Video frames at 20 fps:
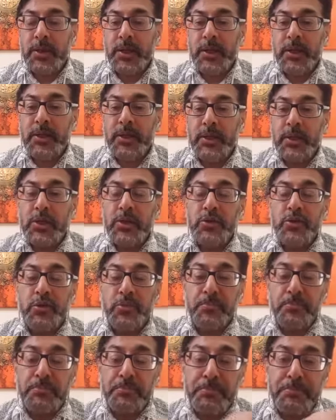Yeah?
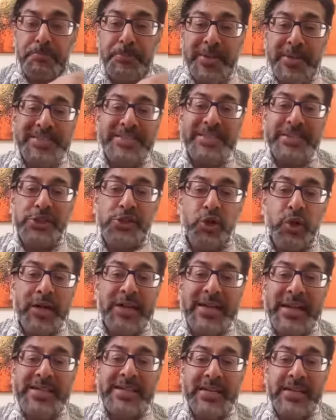The better you
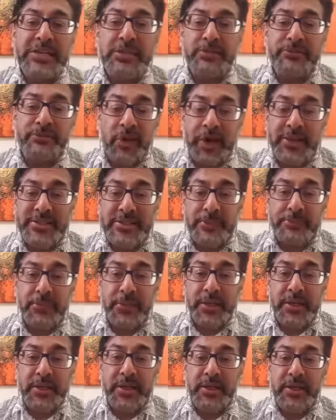can identify
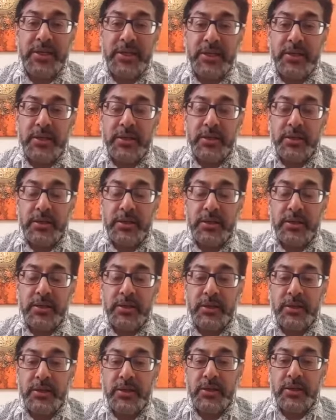something,
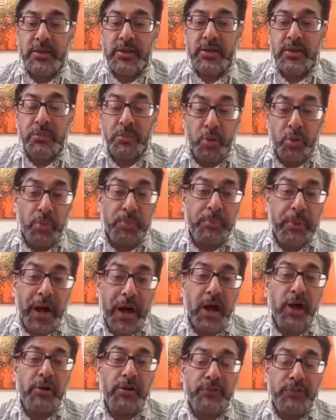the more
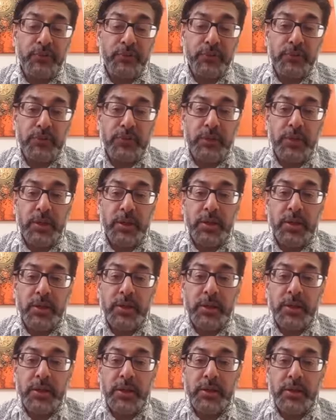powerful
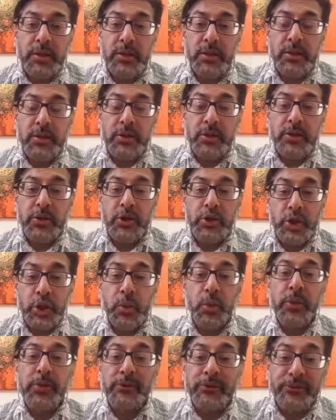
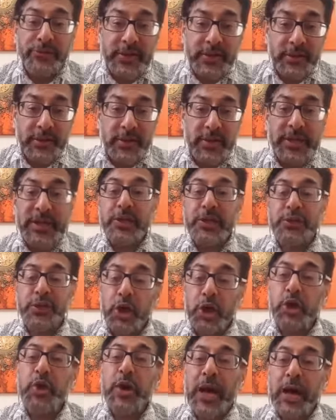you will feel. And I'll
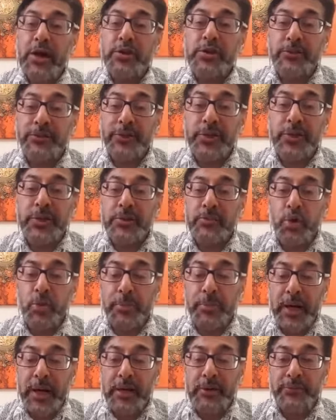show you how to feel
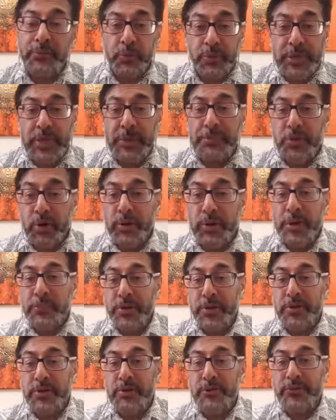more powerful. Would that be all right
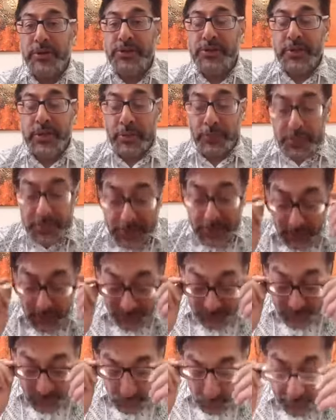with you if I share that with you? How
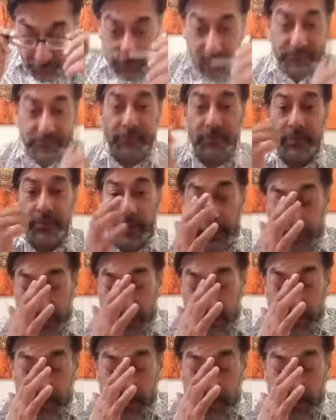to feel more powerful?